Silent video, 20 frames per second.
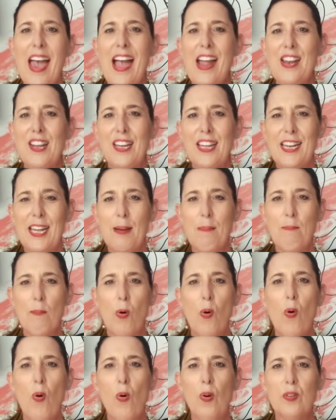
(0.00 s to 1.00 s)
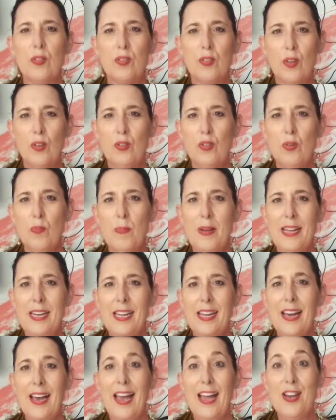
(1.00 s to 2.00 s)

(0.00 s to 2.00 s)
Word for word: and you can get more social media